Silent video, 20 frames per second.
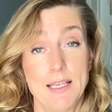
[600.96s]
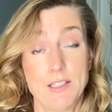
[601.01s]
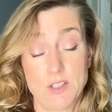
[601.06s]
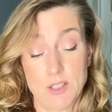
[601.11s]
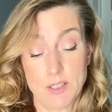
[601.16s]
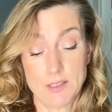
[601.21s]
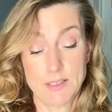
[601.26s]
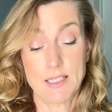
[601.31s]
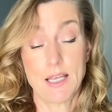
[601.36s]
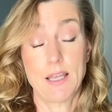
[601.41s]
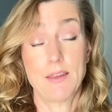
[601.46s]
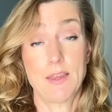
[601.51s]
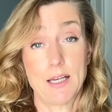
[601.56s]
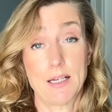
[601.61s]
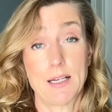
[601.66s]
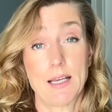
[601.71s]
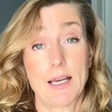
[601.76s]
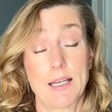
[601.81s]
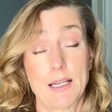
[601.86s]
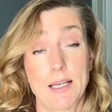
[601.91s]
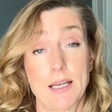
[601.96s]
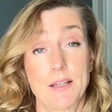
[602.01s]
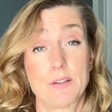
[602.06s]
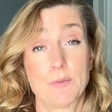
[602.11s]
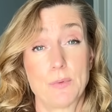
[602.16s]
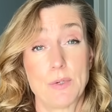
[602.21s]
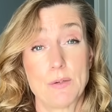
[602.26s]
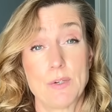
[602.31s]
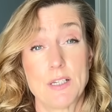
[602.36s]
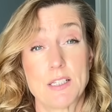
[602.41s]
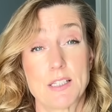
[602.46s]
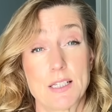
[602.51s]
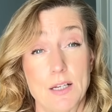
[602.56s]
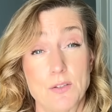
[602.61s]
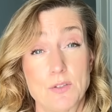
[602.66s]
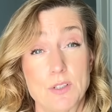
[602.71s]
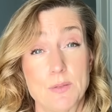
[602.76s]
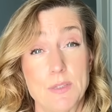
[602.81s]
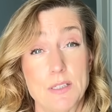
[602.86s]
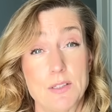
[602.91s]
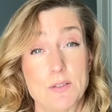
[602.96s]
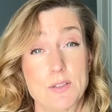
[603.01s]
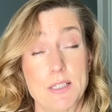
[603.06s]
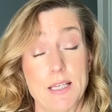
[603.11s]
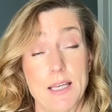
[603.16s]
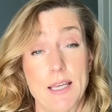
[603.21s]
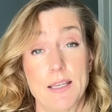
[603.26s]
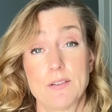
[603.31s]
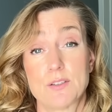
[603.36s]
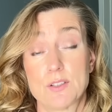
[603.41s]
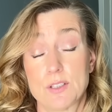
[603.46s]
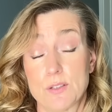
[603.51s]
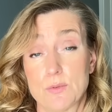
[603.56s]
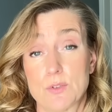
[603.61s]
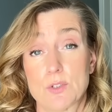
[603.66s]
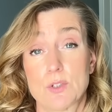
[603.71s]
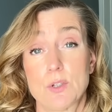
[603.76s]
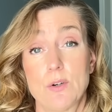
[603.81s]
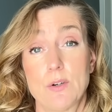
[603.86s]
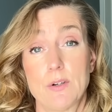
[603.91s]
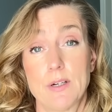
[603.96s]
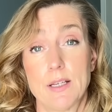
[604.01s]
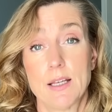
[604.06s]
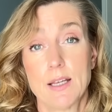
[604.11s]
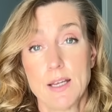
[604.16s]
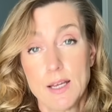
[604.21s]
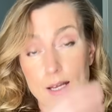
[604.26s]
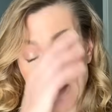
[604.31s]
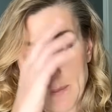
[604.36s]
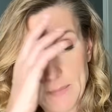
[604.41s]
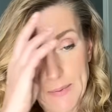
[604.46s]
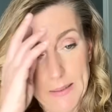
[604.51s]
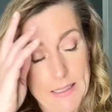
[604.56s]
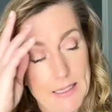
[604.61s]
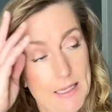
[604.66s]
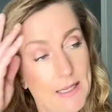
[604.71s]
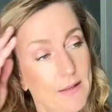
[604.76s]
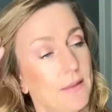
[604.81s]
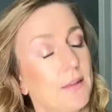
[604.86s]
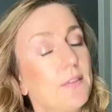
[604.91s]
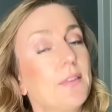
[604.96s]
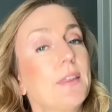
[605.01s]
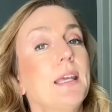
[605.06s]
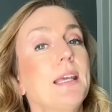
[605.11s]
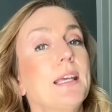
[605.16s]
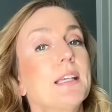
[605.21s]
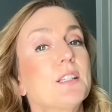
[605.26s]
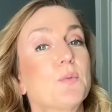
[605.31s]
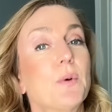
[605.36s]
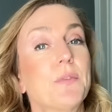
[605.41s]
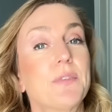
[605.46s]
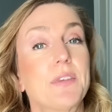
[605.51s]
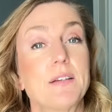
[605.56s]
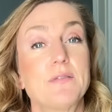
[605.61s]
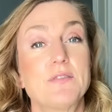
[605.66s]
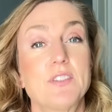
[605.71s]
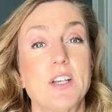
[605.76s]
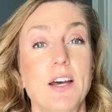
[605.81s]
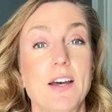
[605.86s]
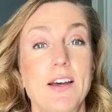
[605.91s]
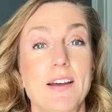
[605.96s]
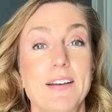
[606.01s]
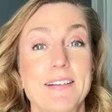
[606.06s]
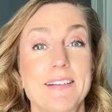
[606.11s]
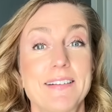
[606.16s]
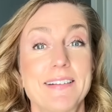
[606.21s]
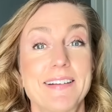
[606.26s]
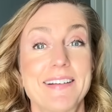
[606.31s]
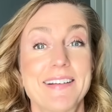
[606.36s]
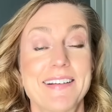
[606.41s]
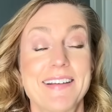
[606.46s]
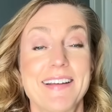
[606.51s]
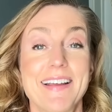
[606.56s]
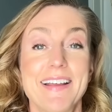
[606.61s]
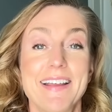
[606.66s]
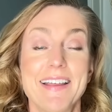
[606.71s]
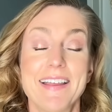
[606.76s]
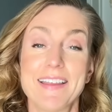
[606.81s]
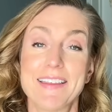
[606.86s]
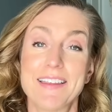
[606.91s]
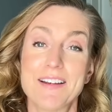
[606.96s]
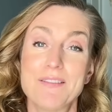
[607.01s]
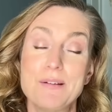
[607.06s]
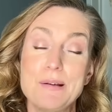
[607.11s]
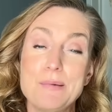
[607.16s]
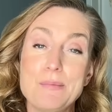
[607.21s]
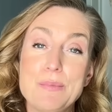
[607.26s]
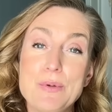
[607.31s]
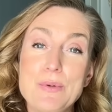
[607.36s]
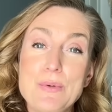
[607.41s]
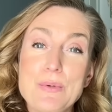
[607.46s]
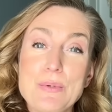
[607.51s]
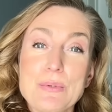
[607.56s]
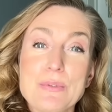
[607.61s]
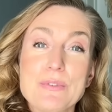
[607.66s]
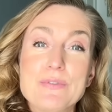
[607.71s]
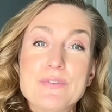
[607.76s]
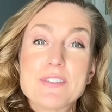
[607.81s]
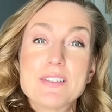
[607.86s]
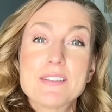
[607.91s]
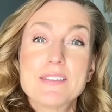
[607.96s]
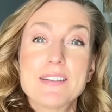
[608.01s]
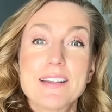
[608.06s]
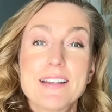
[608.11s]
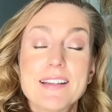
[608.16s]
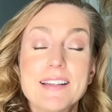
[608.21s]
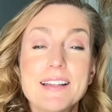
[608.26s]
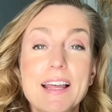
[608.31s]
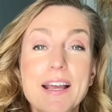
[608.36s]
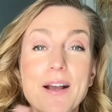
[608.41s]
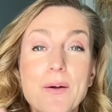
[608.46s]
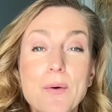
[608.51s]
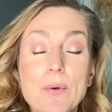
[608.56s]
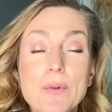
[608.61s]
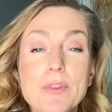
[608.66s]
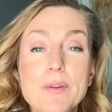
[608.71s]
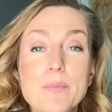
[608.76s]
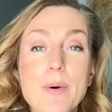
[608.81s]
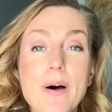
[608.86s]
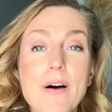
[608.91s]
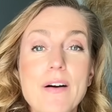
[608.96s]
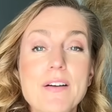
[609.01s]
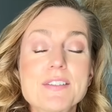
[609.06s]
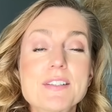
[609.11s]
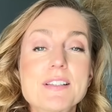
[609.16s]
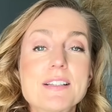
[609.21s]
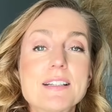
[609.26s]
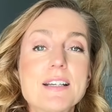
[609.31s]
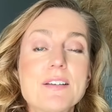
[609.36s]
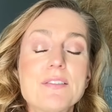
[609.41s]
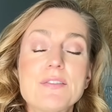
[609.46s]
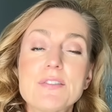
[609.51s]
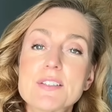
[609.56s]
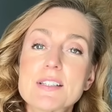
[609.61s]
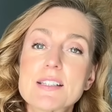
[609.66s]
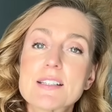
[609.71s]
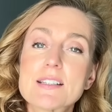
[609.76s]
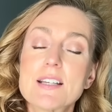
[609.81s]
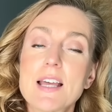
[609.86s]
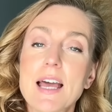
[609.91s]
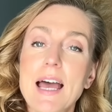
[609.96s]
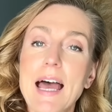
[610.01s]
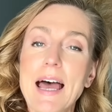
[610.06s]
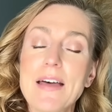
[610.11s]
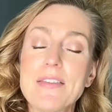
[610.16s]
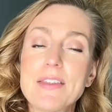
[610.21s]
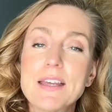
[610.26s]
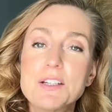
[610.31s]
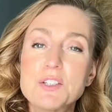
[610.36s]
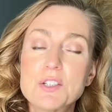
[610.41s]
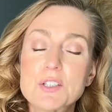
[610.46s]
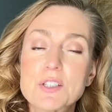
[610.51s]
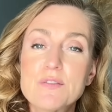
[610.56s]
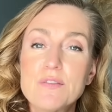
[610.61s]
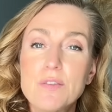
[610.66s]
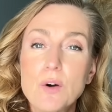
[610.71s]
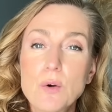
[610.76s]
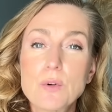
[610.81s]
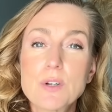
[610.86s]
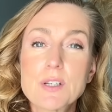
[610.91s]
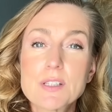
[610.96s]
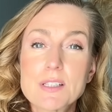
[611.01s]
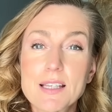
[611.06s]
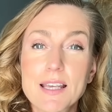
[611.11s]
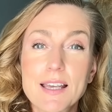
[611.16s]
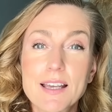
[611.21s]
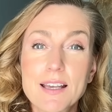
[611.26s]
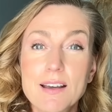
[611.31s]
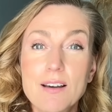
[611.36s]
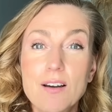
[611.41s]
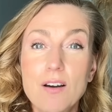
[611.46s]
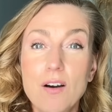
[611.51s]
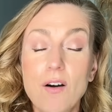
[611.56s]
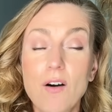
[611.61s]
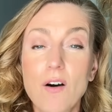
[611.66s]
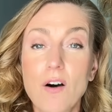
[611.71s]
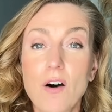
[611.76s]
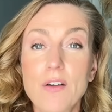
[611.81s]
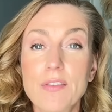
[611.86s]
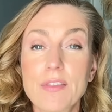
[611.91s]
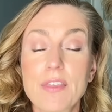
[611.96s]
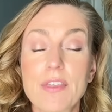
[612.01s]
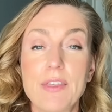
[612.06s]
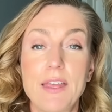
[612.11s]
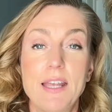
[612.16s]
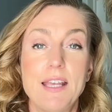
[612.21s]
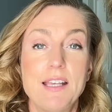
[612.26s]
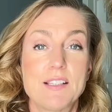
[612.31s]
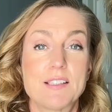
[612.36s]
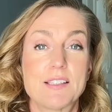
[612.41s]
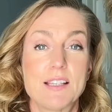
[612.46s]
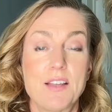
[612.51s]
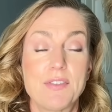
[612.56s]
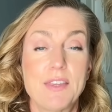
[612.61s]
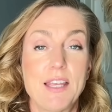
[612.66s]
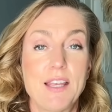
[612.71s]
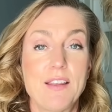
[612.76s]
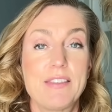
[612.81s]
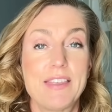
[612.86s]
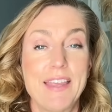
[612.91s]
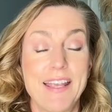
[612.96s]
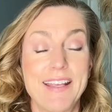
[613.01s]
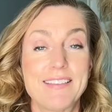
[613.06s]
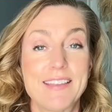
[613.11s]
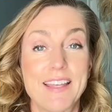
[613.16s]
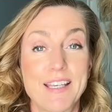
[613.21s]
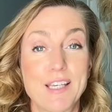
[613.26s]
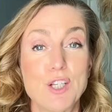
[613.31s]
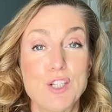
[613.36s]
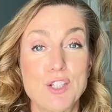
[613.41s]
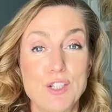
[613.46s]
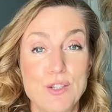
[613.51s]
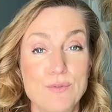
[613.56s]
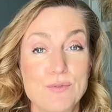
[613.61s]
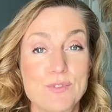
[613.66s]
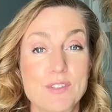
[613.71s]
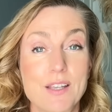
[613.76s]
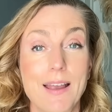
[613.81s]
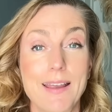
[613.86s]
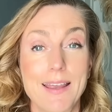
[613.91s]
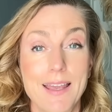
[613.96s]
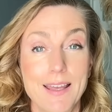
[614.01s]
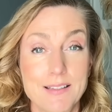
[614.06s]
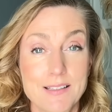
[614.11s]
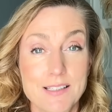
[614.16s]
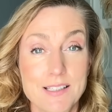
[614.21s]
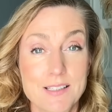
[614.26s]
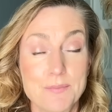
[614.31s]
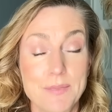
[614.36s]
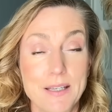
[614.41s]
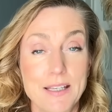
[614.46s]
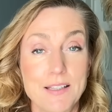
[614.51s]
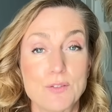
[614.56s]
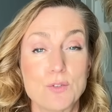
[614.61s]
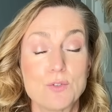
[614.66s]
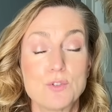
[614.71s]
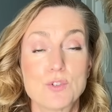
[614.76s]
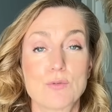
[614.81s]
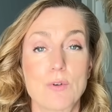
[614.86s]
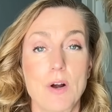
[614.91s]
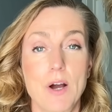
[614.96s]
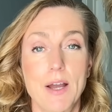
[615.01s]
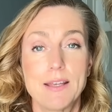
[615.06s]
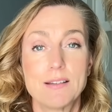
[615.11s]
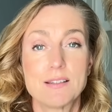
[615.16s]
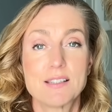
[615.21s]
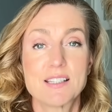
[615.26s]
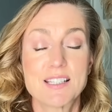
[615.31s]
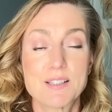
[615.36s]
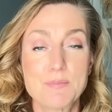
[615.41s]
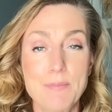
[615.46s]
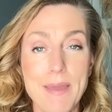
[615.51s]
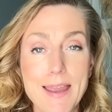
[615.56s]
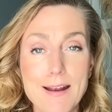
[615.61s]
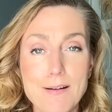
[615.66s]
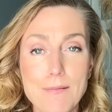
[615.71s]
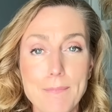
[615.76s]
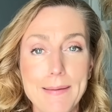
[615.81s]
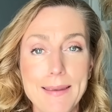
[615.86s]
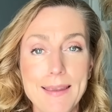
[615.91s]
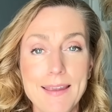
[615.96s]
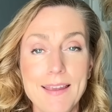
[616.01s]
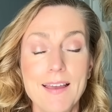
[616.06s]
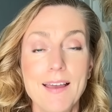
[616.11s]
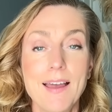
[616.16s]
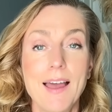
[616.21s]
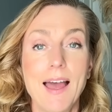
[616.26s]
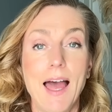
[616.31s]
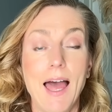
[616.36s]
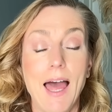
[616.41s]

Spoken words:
It does say that Anne Hathaway reached out to me to say she was sorry. But the thing is, what they've done, they removed like all the positives and they're just focusing on things that they think they can use against me to try and smear me